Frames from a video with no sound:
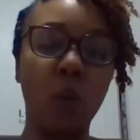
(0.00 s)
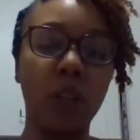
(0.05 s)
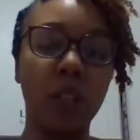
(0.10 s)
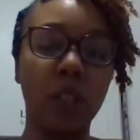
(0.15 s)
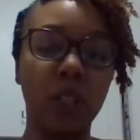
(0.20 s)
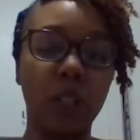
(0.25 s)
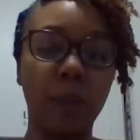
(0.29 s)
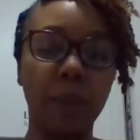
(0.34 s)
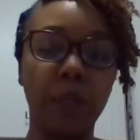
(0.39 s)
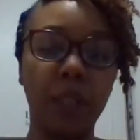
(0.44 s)

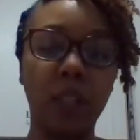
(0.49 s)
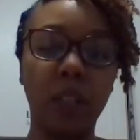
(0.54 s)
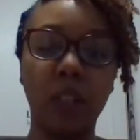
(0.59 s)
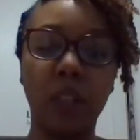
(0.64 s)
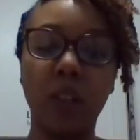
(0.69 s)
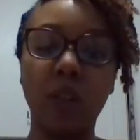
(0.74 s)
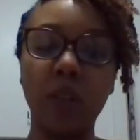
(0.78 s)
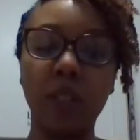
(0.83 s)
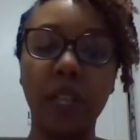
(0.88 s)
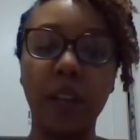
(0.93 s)
want something to
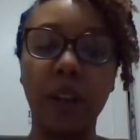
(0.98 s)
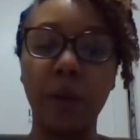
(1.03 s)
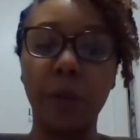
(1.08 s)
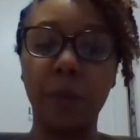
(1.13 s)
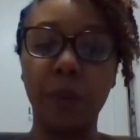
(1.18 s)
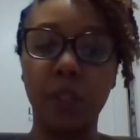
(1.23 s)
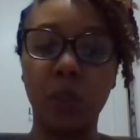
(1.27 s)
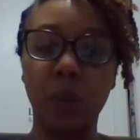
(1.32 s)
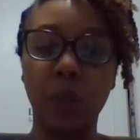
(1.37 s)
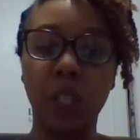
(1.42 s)
close out
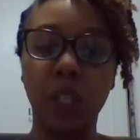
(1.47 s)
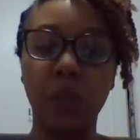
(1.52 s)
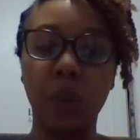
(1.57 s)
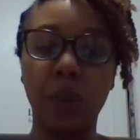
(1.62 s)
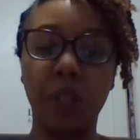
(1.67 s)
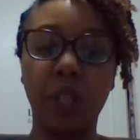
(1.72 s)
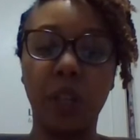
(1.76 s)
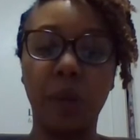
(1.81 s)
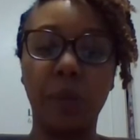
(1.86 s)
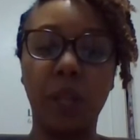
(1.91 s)
between you
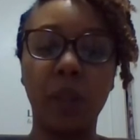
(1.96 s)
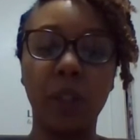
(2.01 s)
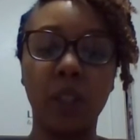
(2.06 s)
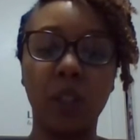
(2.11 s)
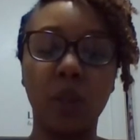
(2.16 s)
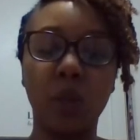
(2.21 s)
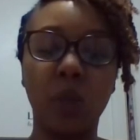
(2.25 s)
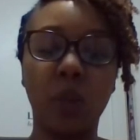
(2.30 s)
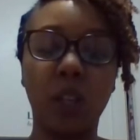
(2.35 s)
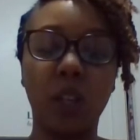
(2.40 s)
and them. They
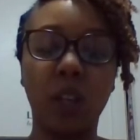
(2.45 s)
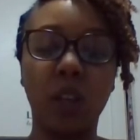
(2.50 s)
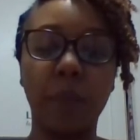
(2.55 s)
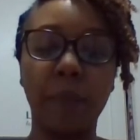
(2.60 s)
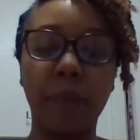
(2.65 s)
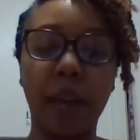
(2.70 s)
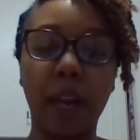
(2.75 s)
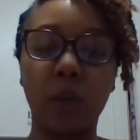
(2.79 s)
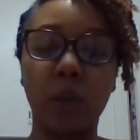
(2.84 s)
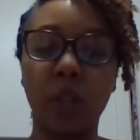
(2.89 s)
still want to come
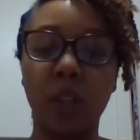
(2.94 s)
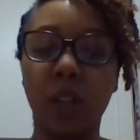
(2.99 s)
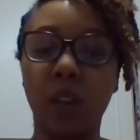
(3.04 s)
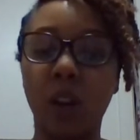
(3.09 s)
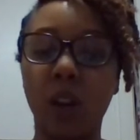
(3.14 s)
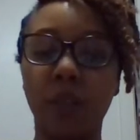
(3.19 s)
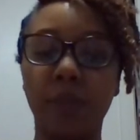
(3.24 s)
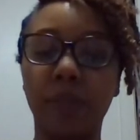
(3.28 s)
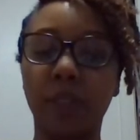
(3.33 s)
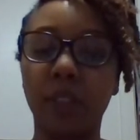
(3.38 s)
back with an
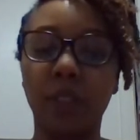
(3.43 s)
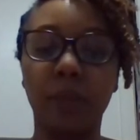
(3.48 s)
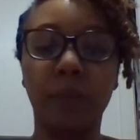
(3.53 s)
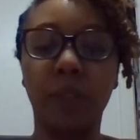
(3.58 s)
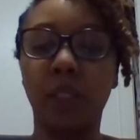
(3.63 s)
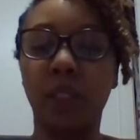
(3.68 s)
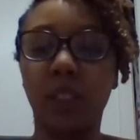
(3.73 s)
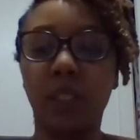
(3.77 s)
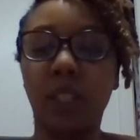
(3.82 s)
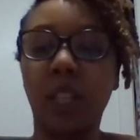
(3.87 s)
offer,
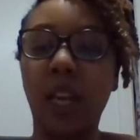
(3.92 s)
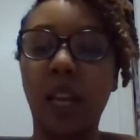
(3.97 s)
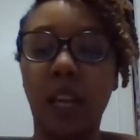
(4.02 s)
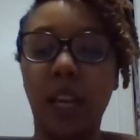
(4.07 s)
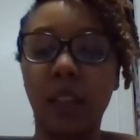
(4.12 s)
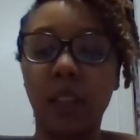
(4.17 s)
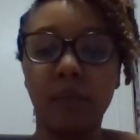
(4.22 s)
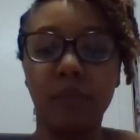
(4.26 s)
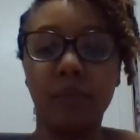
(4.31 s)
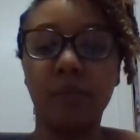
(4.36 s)
but it's
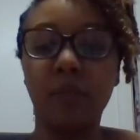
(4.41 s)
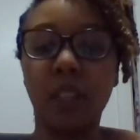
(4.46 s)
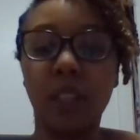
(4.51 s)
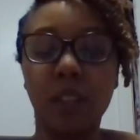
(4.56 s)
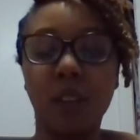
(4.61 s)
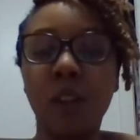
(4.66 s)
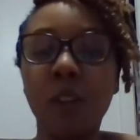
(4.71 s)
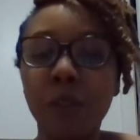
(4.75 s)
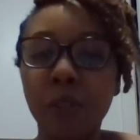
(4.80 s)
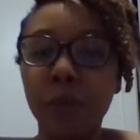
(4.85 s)
like
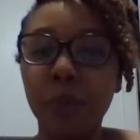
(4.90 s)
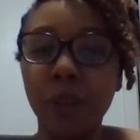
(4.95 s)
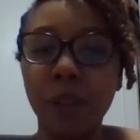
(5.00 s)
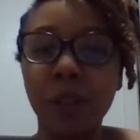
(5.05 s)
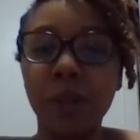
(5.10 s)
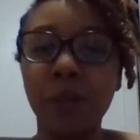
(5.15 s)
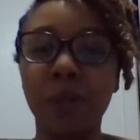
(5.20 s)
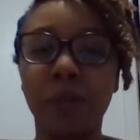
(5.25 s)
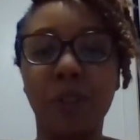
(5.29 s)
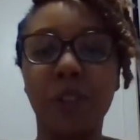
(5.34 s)
it's over,
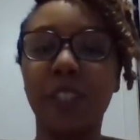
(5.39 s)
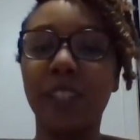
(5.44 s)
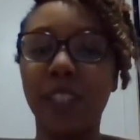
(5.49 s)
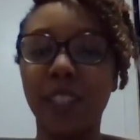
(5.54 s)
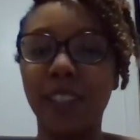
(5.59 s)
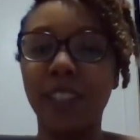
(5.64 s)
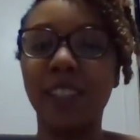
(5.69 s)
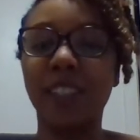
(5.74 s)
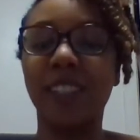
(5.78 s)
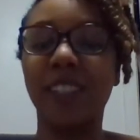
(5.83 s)
bro, or
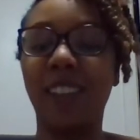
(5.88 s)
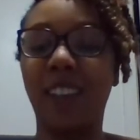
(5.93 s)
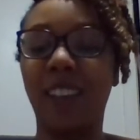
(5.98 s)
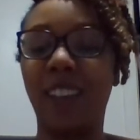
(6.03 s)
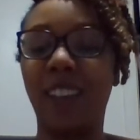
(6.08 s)
sis.